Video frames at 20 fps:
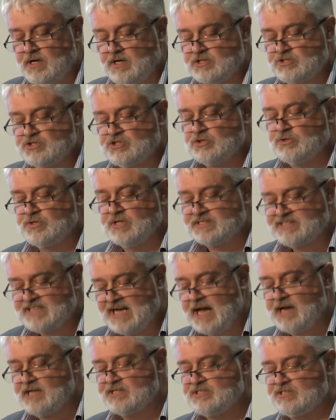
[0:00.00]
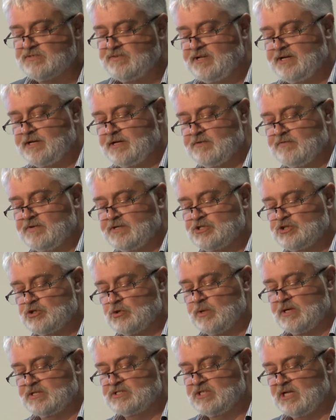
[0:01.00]
suit the talents of the
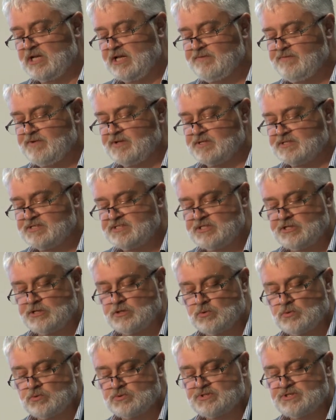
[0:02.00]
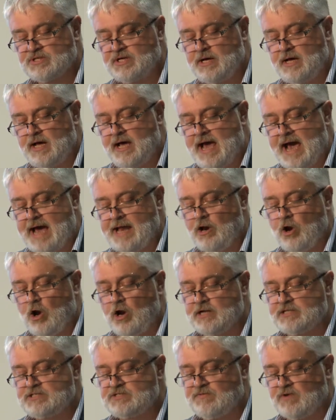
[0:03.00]
individual and deliver the skills and
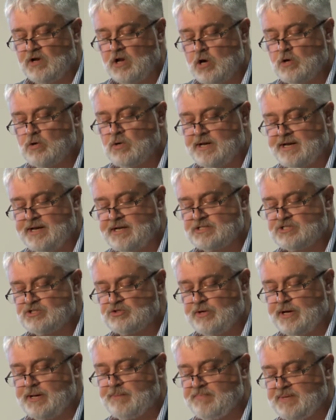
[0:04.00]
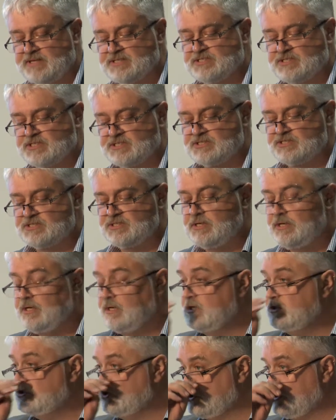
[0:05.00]
knowledge for local industry and business
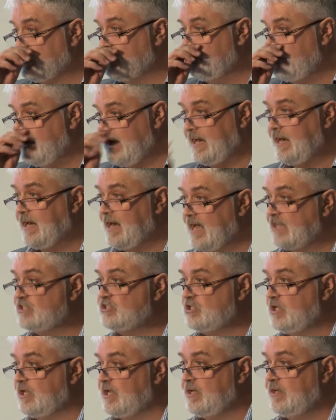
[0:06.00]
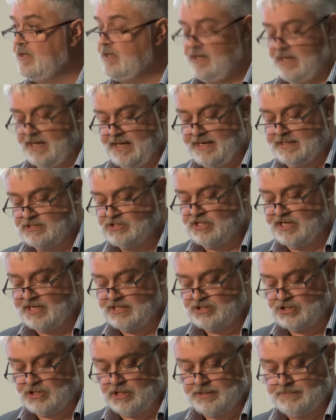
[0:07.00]
to compete nationally and
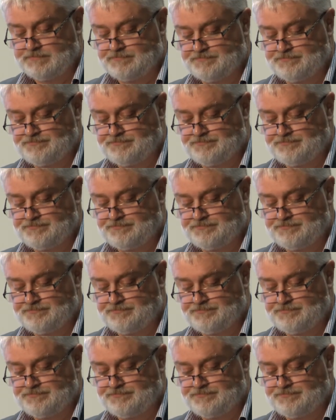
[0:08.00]
internationally.